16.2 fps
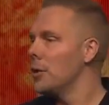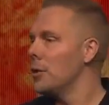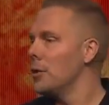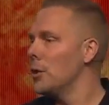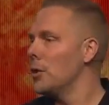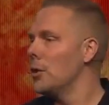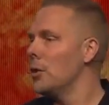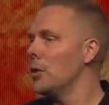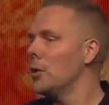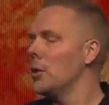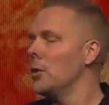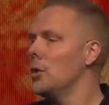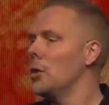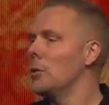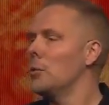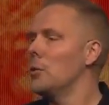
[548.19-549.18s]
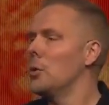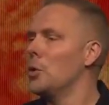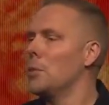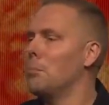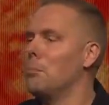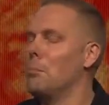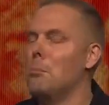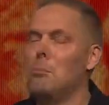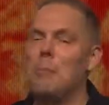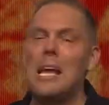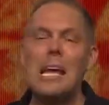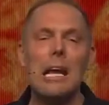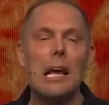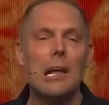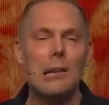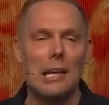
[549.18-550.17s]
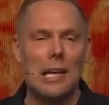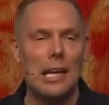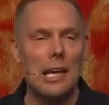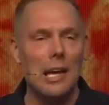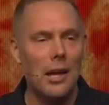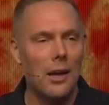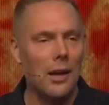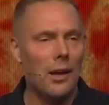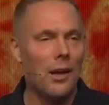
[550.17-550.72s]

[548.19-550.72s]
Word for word: you're mingling